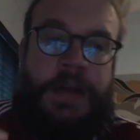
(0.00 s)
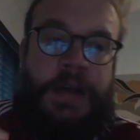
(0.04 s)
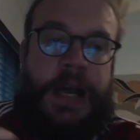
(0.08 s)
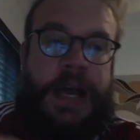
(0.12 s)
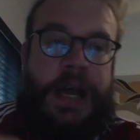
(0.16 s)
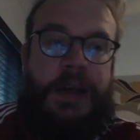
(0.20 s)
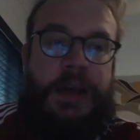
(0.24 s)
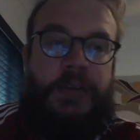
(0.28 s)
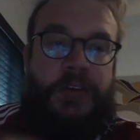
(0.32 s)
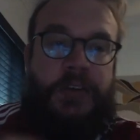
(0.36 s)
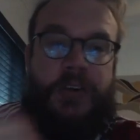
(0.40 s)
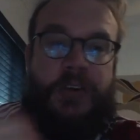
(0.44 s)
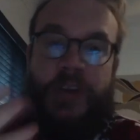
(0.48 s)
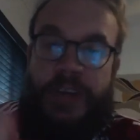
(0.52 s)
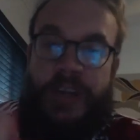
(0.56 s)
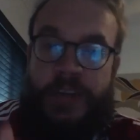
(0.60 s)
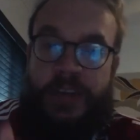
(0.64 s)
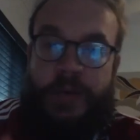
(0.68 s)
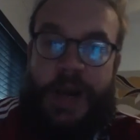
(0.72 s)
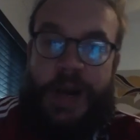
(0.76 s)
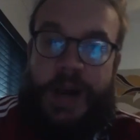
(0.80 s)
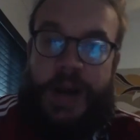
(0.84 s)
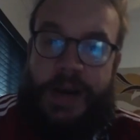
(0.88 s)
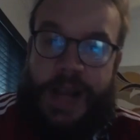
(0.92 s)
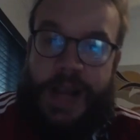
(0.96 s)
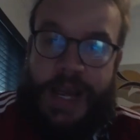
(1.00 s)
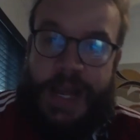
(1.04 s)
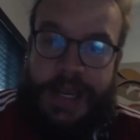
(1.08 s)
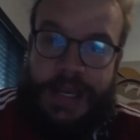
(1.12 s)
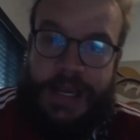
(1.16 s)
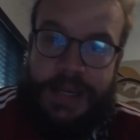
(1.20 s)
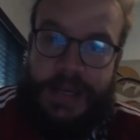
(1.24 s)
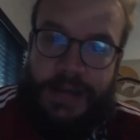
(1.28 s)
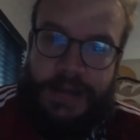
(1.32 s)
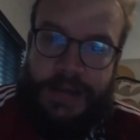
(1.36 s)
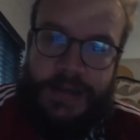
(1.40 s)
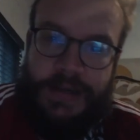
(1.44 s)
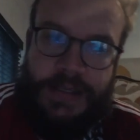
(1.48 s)
How good you are at
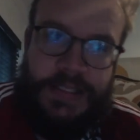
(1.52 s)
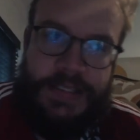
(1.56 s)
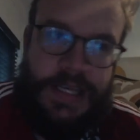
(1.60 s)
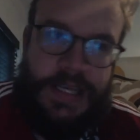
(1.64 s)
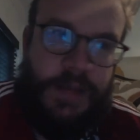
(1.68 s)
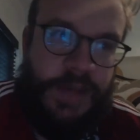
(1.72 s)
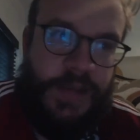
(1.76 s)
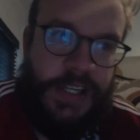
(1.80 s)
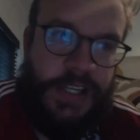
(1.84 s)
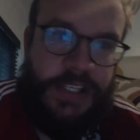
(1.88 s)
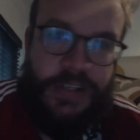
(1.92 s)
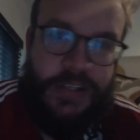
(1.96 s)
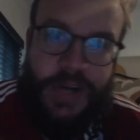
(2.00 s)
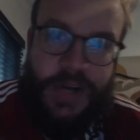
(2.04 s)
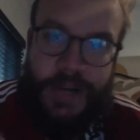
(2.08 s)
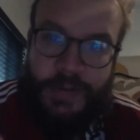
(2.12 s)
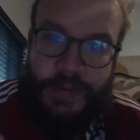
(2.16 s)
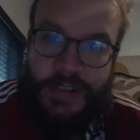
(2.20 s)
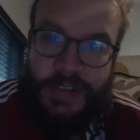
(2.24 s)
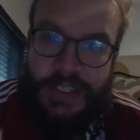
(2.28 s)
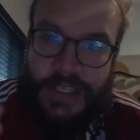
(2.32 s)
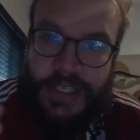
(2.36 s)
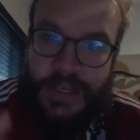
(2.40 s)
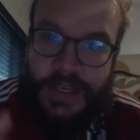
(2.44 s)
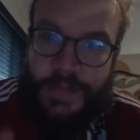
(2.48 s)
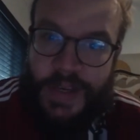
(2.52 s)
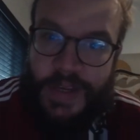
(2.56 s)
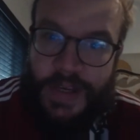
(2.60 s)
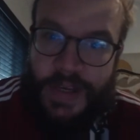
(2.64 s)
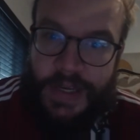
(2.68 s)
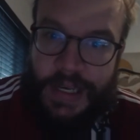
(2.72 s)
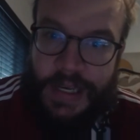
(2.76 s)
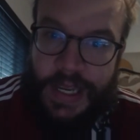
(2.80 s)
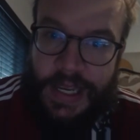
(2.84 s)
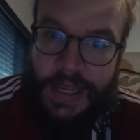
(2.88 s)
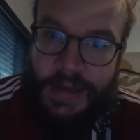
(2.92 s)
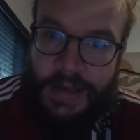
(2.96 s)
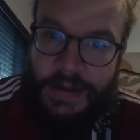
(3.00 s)
it is how much you're able to
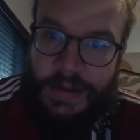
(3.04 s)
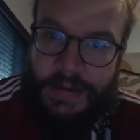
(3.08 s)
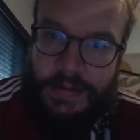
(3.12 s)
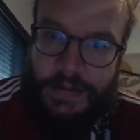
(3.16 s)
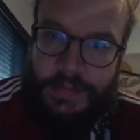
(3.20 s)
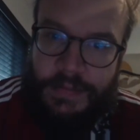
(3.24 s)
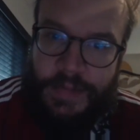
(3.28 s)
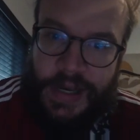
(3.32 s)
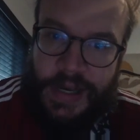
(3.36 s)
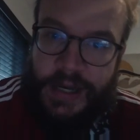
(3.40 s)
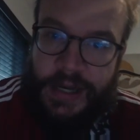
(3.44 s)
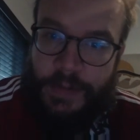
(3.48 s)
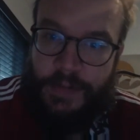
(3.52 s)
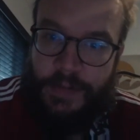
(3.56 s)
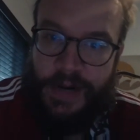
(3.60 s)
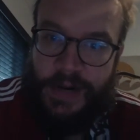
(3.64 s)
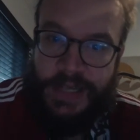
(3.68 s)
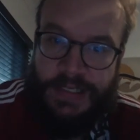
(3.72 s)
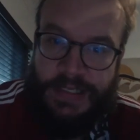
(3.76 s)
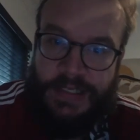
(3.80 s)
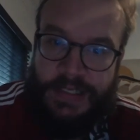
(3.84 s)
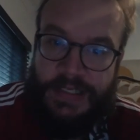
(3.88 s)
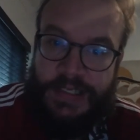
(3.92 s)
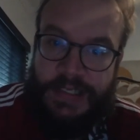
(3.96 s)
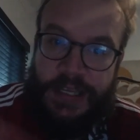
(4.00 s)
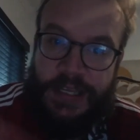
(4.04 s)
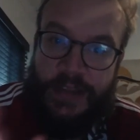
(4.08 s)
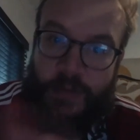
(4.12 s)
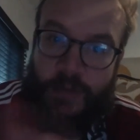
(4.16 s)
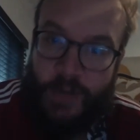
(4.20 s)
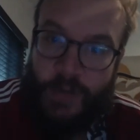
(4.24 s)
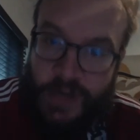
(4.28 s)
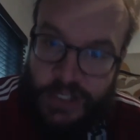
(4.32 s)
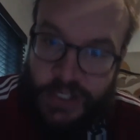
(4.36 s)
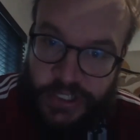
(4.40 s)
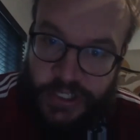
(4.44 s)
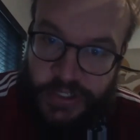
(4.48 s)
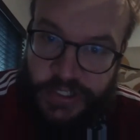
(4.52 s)
communicate by your presence and the
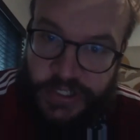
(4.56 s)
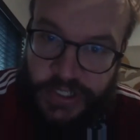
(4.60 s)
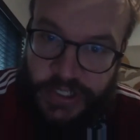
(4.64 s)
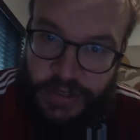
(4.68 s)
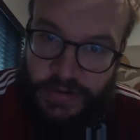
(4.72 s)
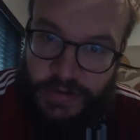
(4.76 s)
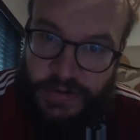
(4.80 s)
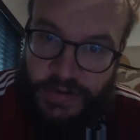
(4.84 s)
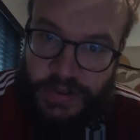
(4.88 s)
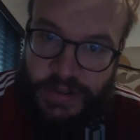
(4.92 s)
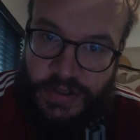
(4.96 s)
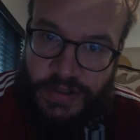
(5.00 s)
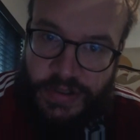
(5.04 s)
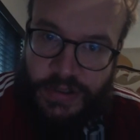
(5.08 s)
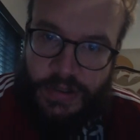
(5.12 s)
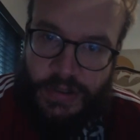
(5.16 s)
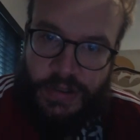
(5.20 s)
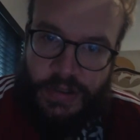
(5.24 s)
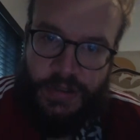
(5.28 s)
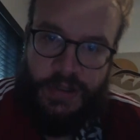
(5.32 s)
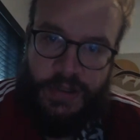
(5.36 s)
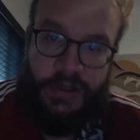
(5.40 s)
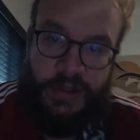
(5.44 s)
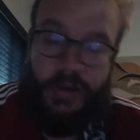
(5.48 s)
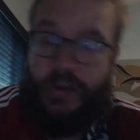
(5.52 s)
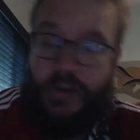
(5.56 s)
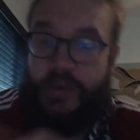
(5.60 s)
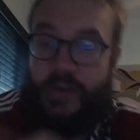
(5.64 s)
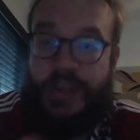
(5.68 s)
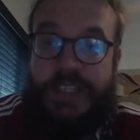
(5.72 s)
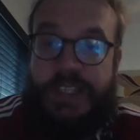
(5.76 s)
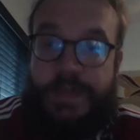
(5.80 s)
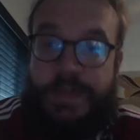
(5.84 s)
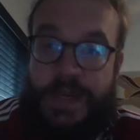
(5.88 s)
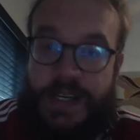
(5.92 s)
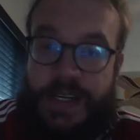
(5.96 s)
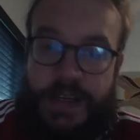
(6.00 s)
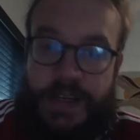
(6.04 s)
words you choose.
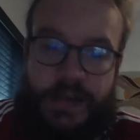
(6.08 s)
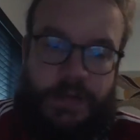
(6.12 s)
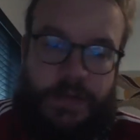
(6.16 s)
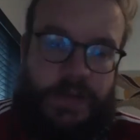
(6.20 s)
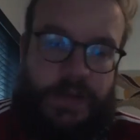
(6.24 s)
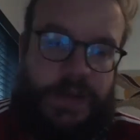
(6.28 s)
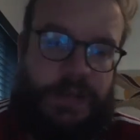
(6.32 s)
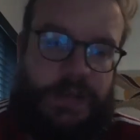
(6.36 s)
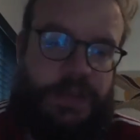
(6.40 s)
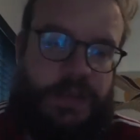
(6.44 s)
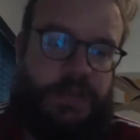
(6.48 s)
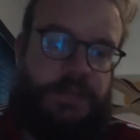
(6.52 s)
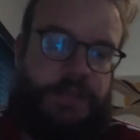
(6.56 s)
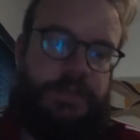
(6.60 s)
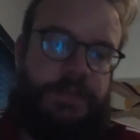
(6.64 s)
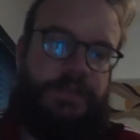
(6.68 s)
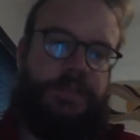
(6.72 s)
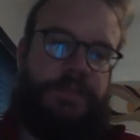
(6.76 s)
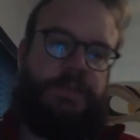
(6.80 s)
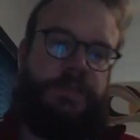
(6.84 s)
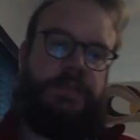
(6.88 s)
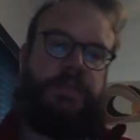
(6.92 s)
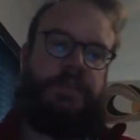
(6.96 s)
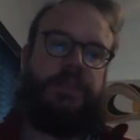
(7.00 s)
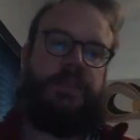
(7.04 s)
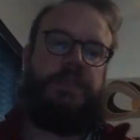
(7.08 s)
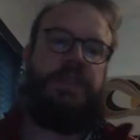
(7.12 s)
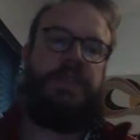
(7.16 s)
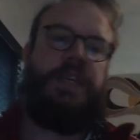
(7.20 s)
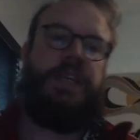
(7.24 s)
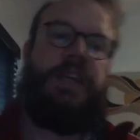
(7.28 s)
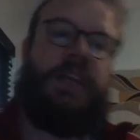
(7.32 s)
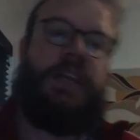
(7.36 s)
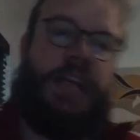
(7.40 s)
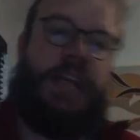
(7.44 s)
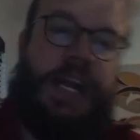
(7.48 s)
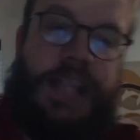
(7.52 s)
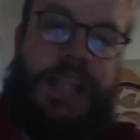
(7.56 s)
Charisma, in other words.
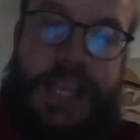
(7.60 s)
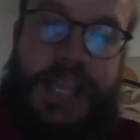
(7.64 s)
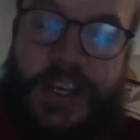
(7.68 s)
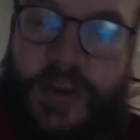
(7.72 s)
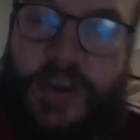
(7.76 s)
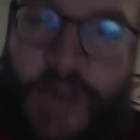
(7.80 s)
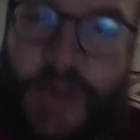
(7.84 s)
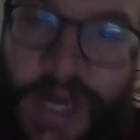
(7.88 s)
A guy like